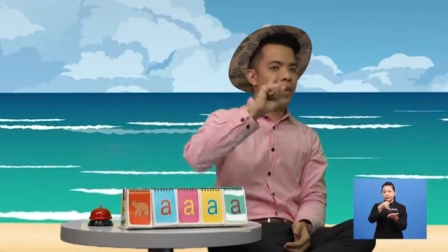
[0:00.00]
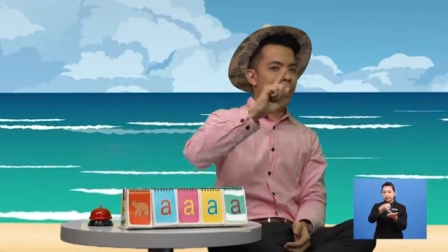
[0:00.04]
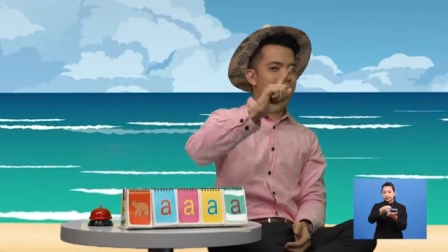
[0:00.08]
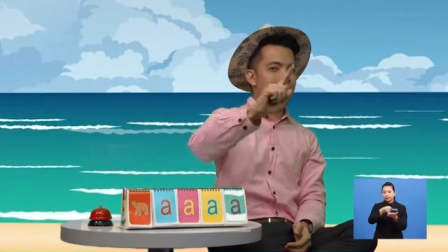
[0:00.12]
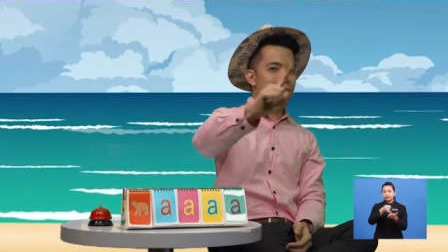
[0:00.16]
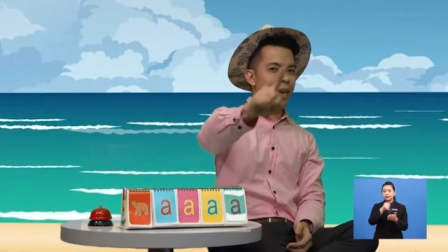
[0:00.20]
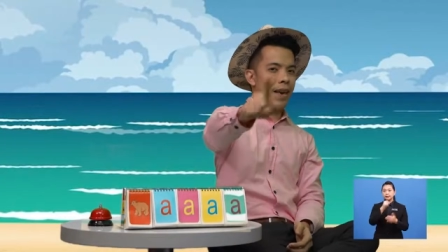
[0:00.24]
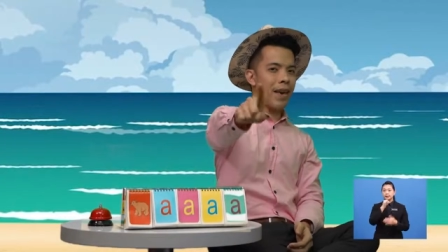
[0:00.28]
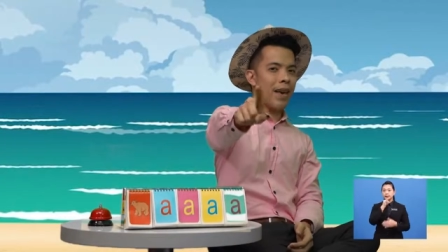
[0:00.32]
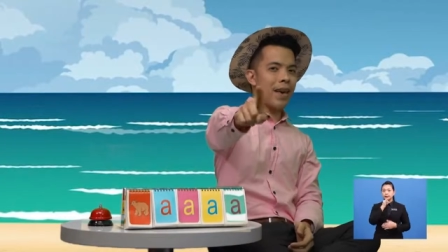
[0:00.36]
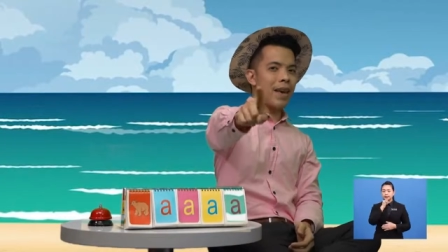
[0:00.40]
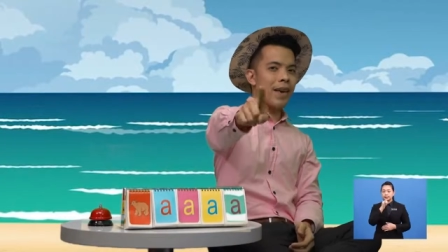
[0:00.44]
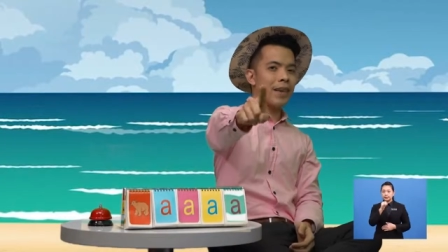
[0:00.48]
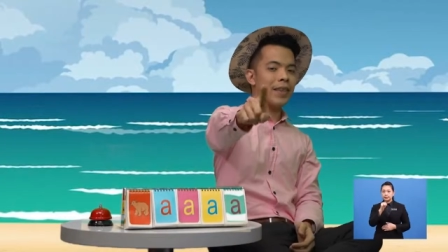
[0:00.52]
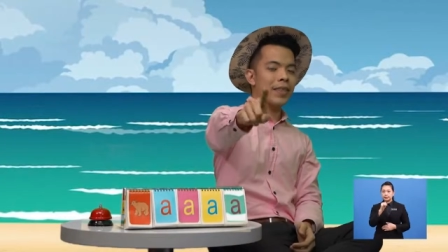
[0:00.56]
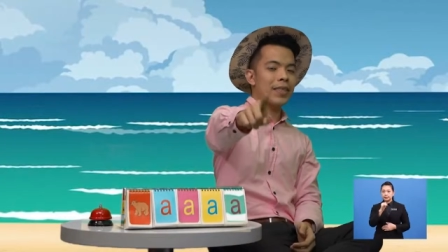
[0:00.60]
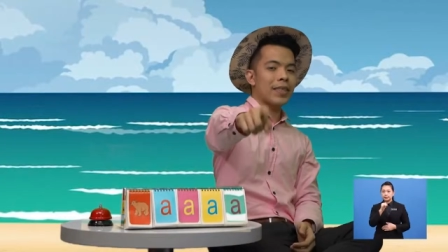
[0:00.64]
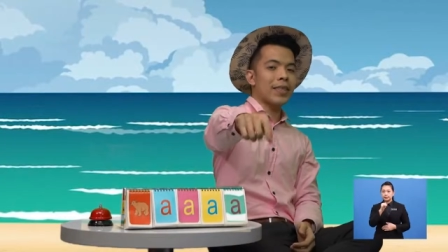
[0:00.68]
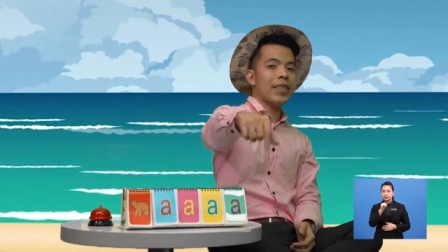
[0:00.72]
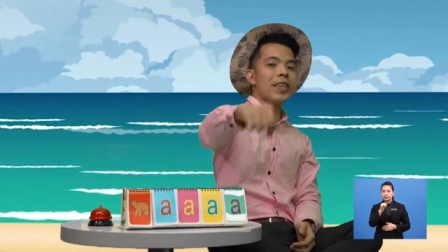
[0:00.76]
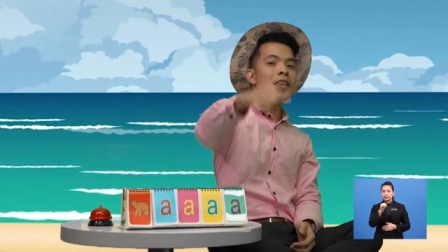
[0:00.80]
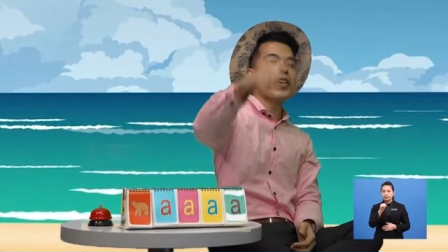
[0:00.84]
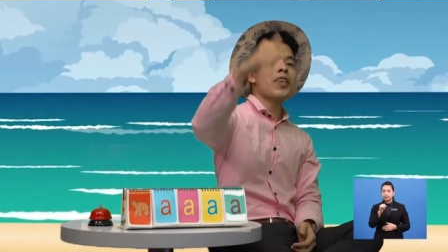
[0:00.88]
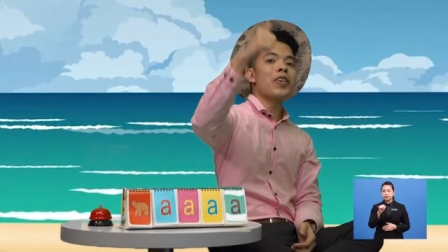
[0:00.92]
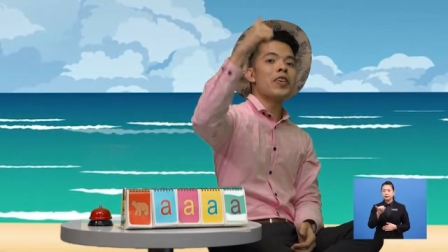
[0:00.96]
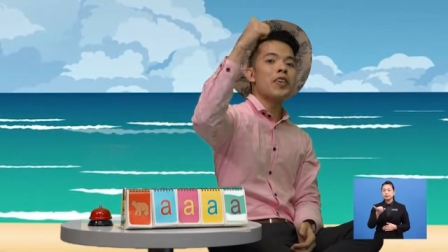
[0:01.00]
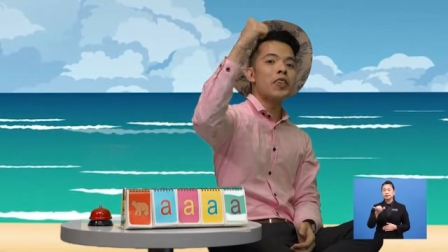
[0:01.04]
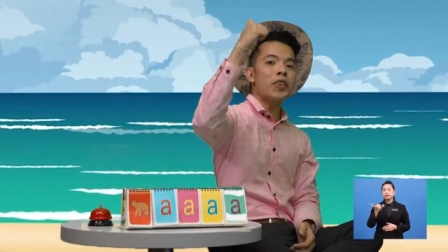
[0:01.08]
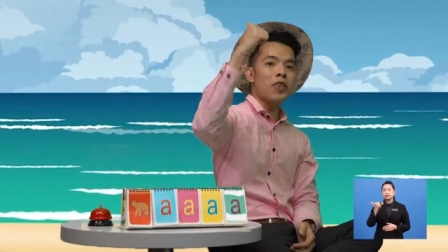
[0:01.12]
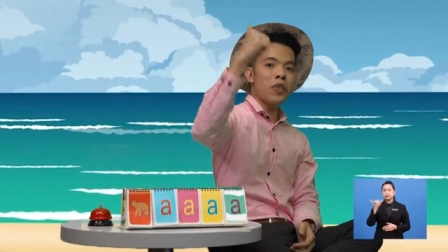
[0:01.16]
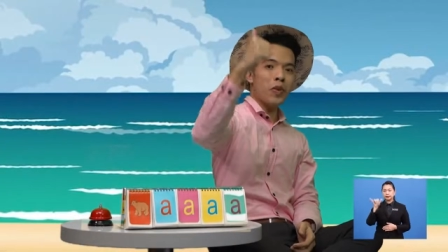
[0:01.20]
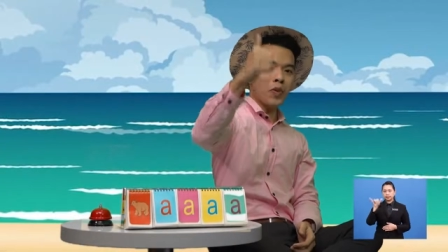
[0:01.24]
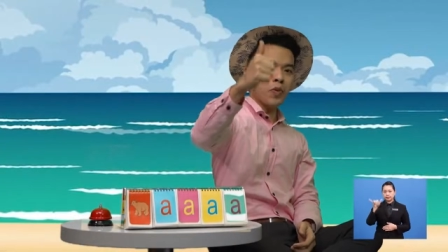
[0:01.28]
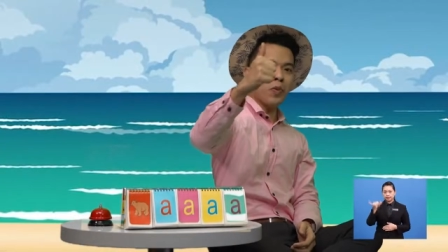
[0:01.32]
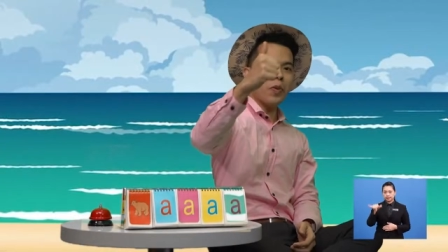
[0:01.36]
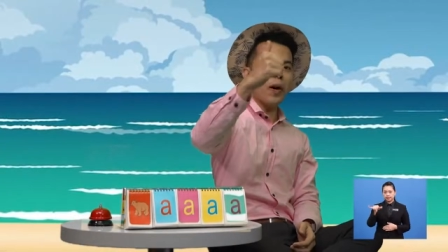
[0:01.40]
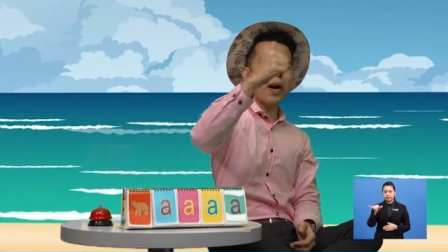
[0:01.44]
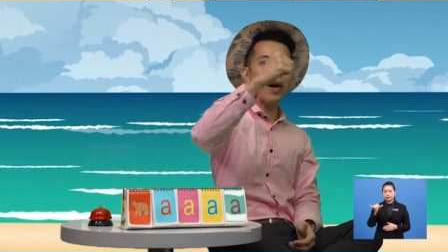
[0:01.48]
Yes,
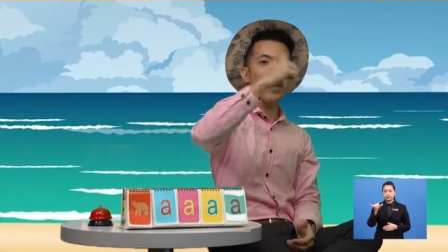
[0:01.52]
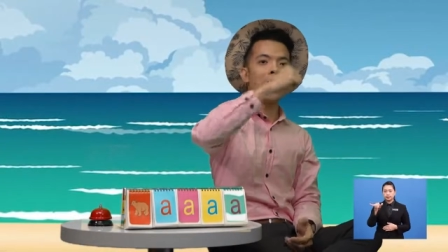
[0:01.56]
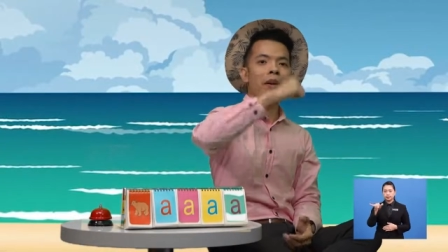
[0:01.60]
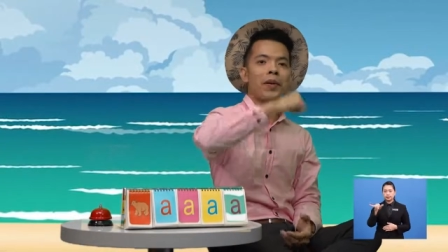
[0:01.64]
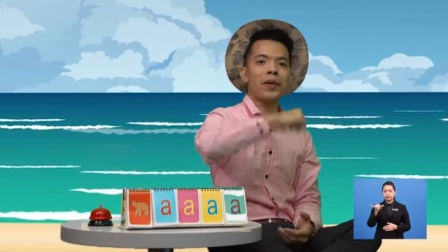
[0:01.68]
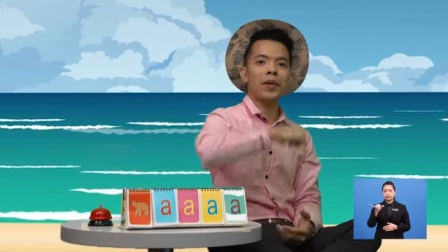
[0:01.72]
you are